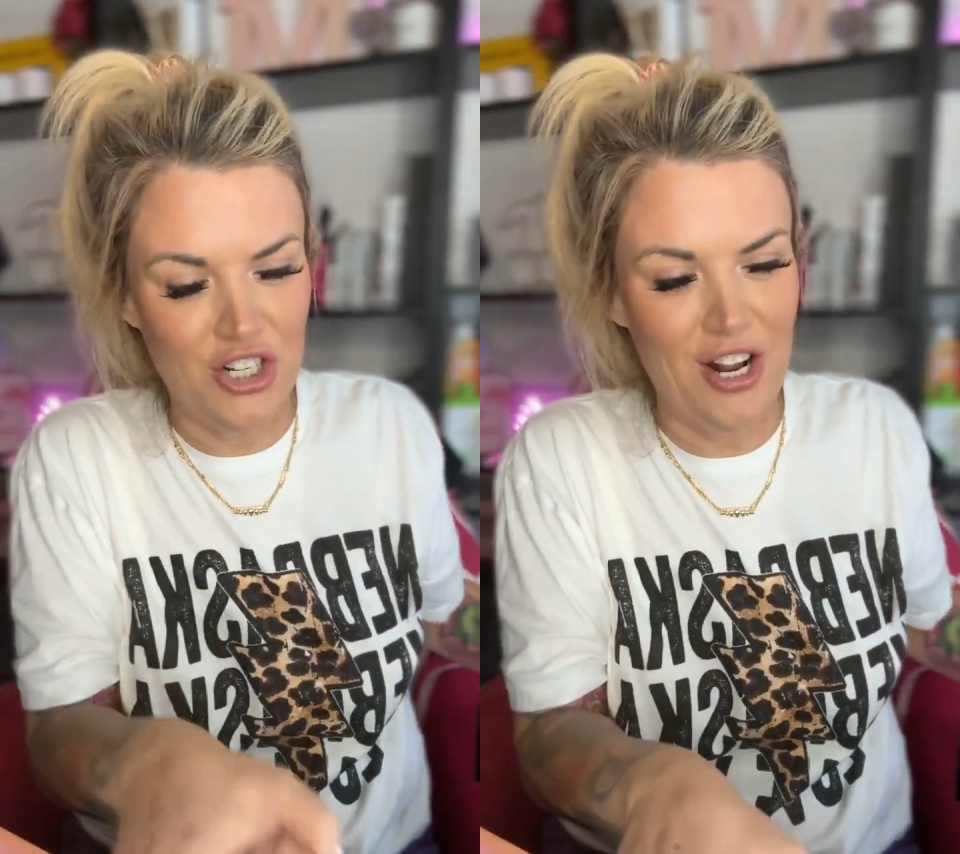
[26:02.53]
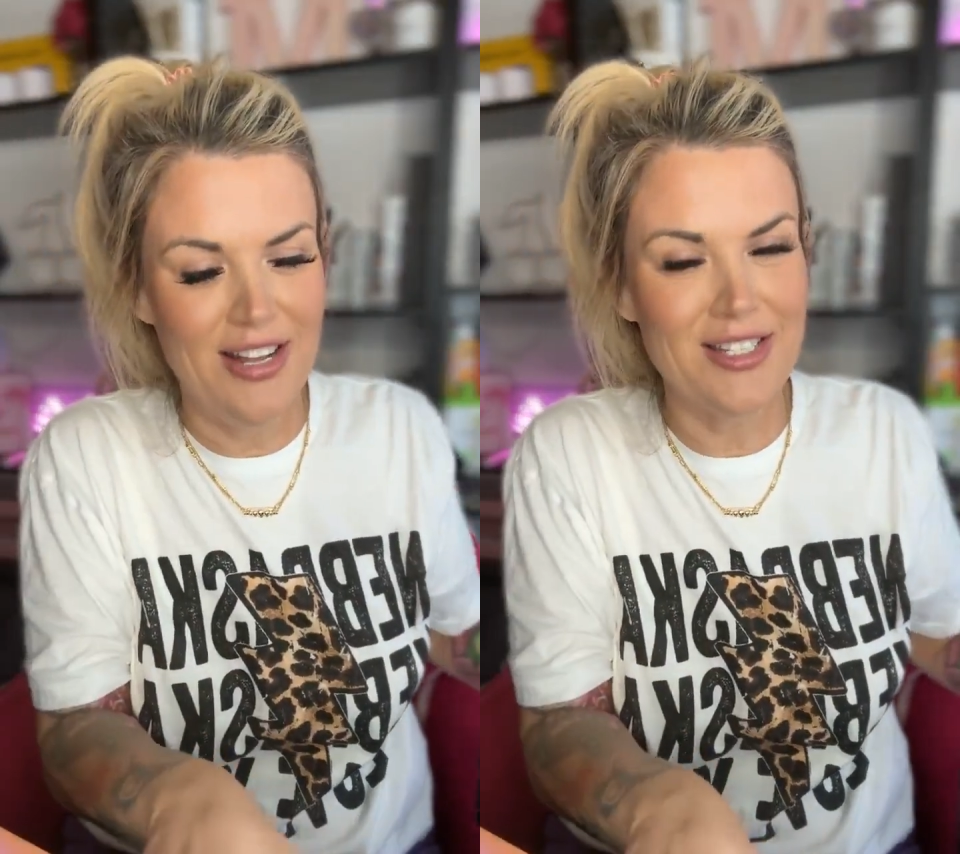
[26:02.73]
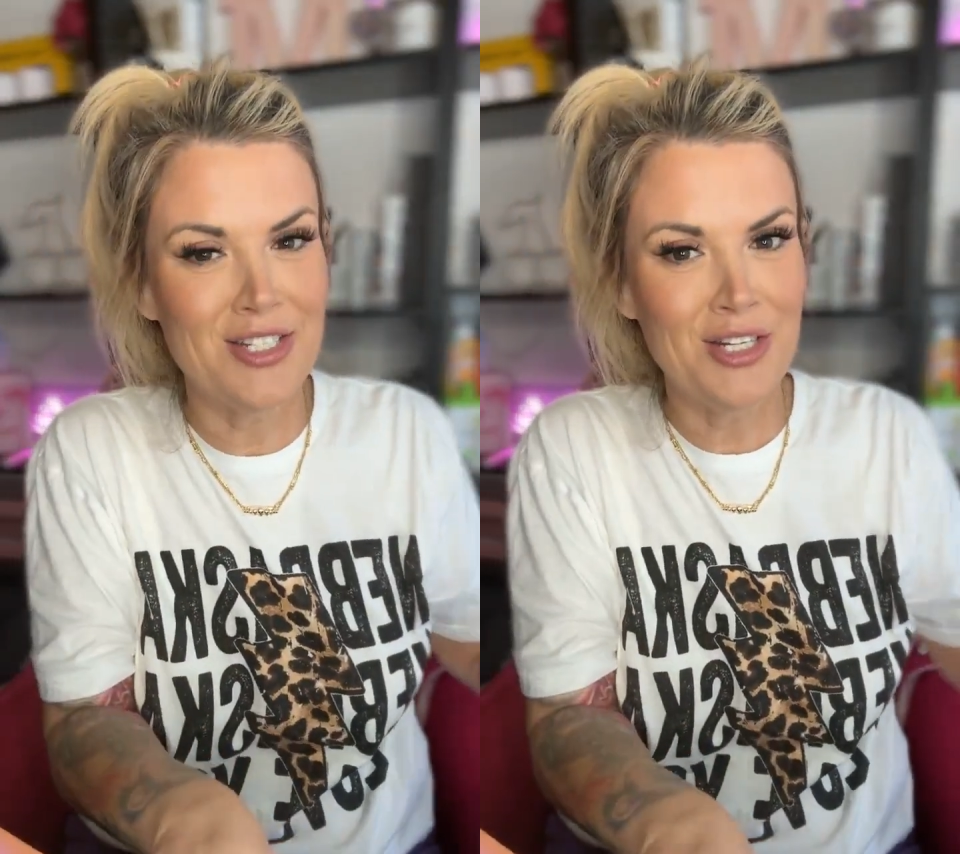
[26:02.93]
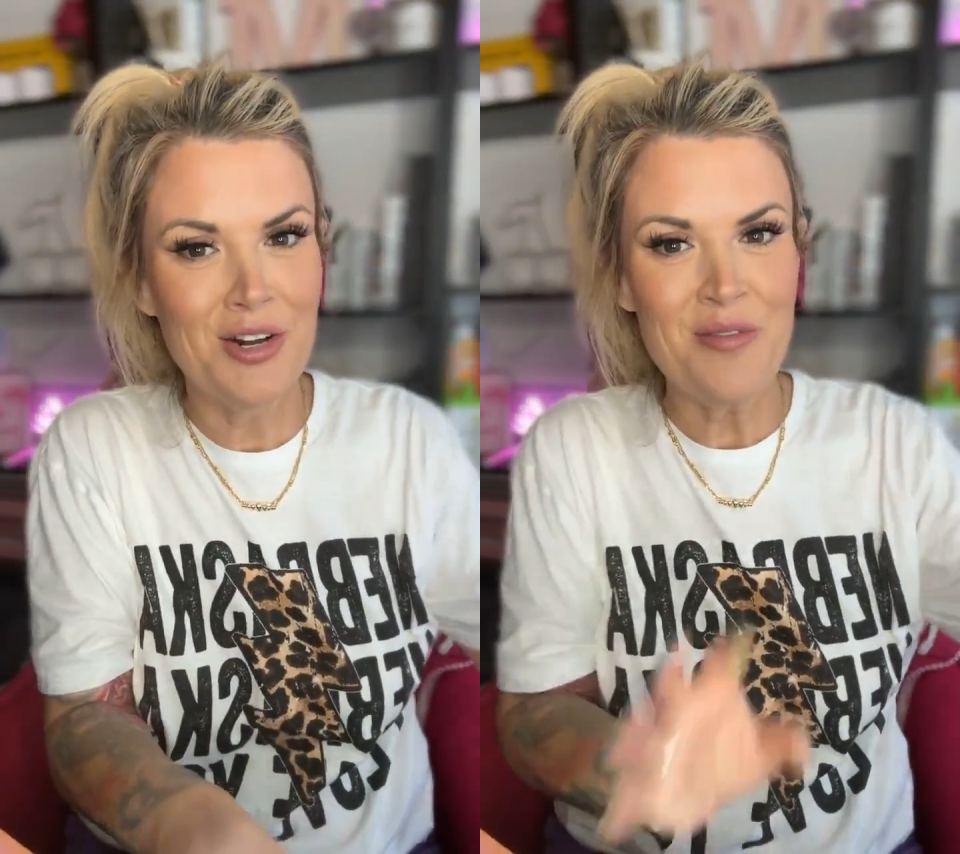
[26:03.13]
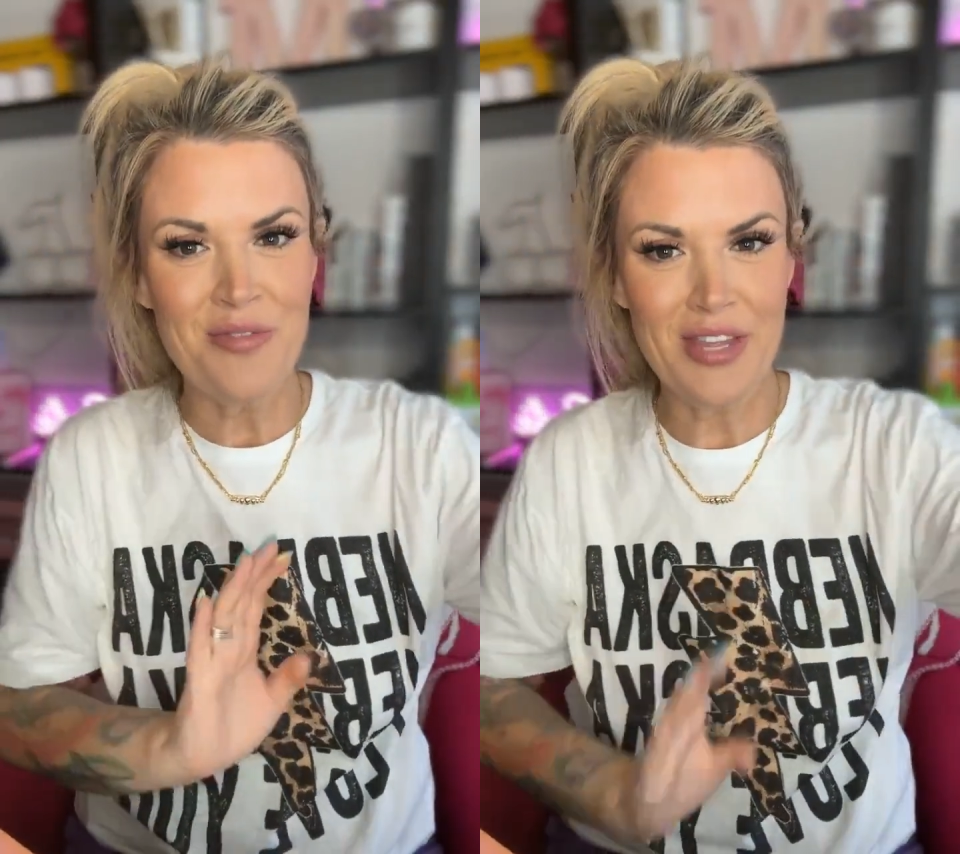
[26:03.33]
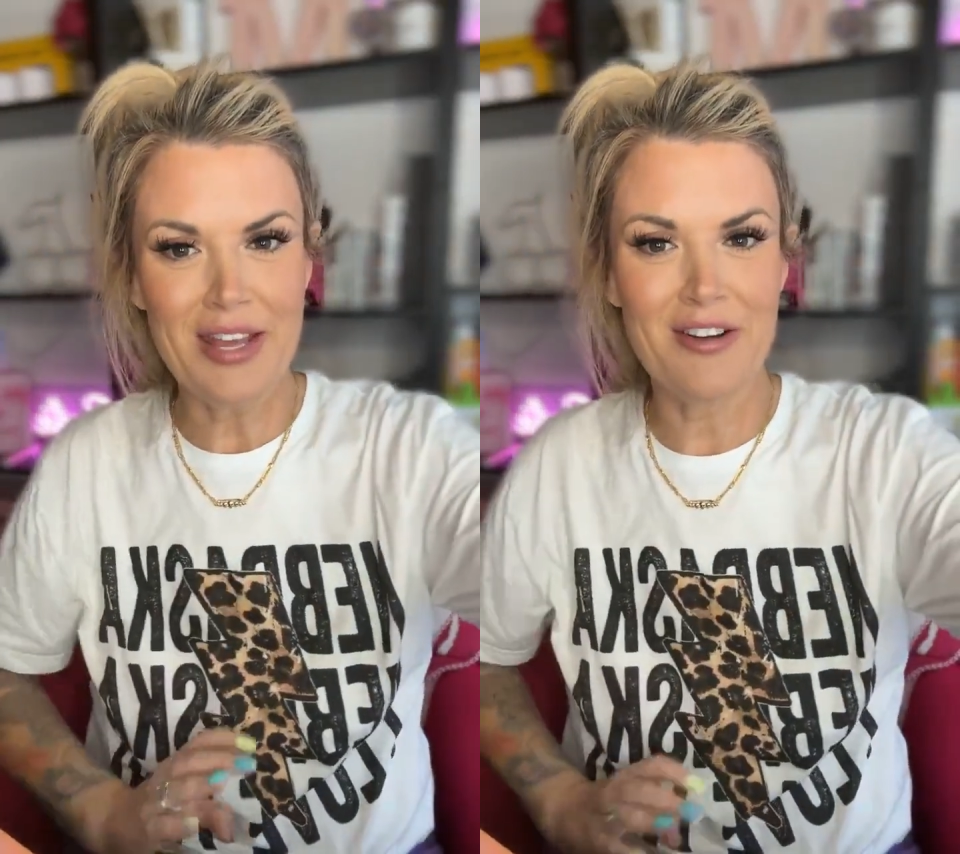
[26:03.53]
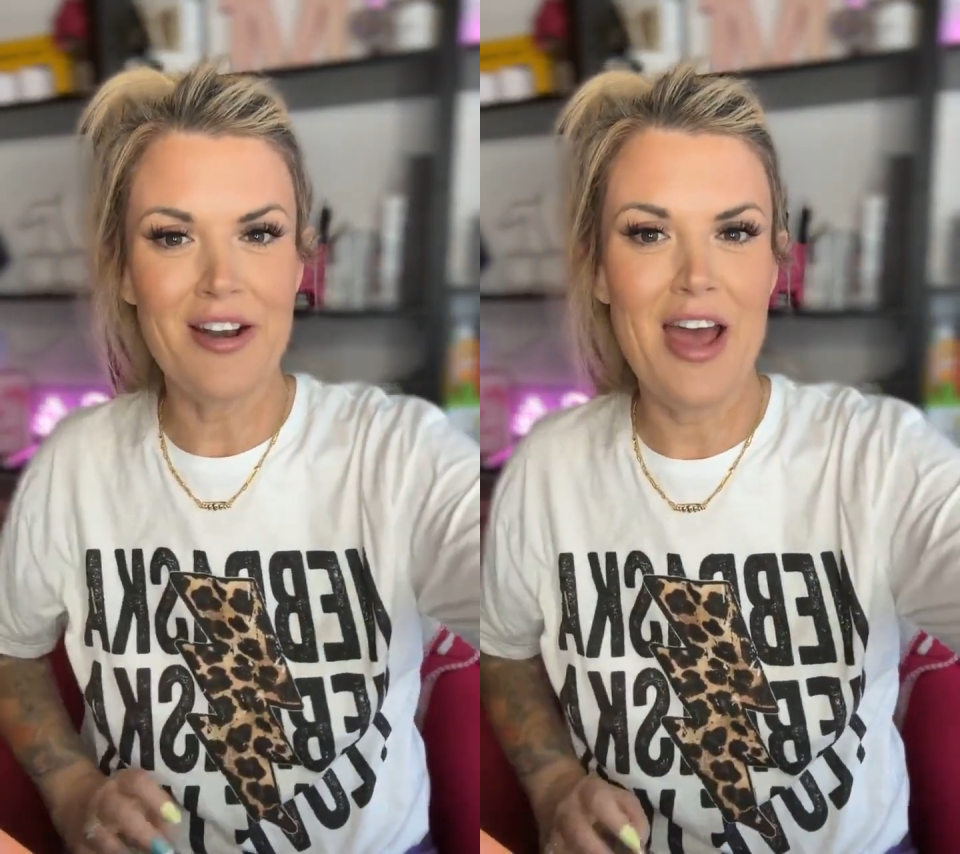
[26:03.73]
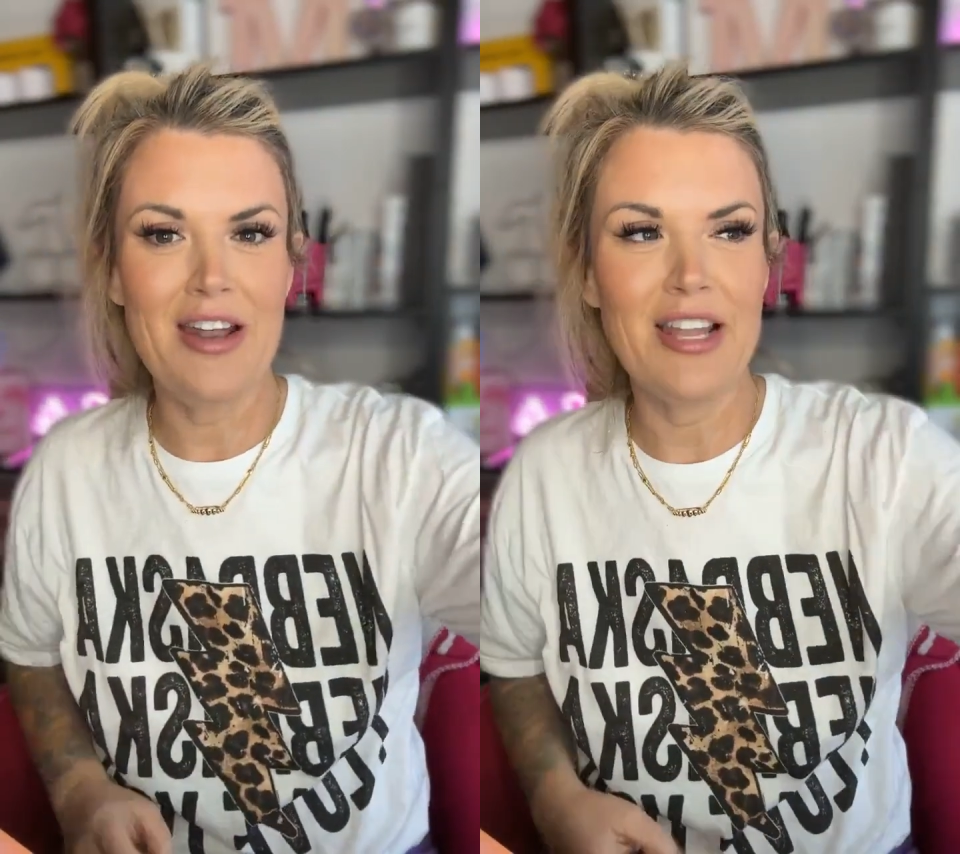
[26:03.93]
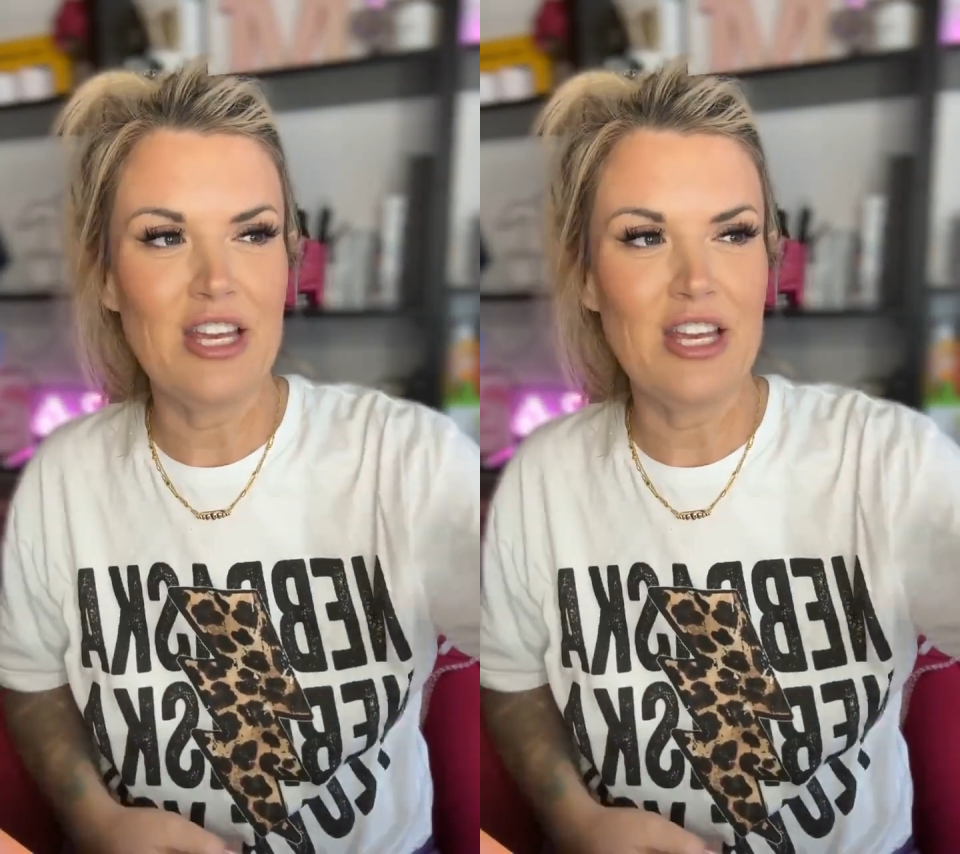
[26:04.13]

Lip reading: trust the internet.